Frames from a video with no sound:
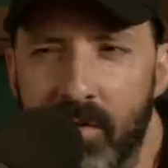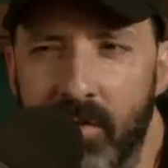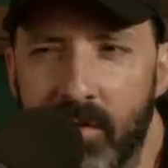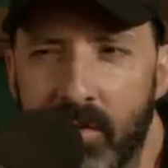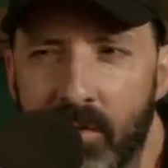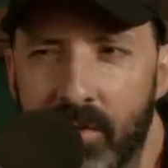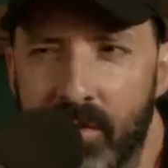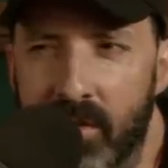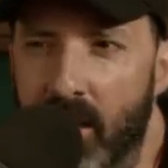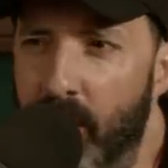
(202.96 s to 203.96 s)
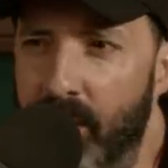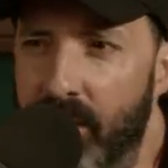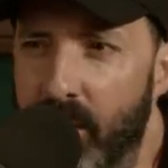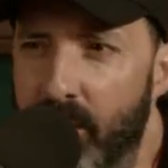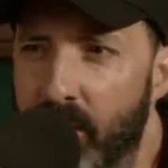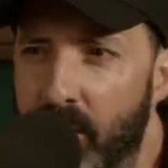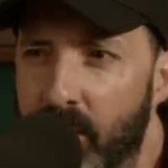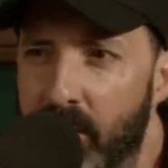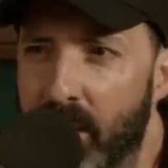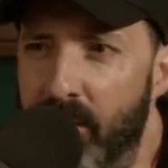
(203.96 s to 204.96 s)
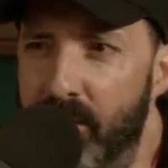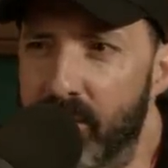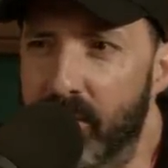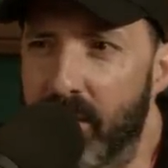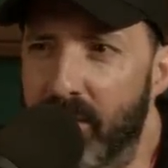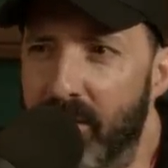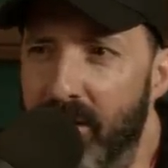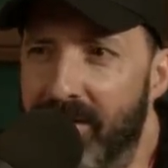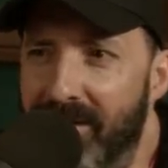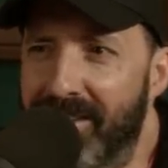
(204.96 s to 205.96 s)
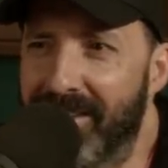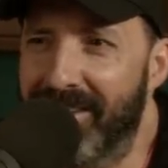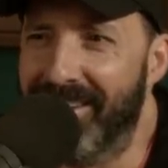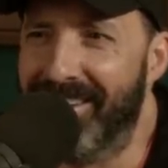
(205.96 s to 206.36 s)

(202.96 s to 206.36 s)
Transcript: mm -hmm. which is a common theme for characters in my career. I've never seen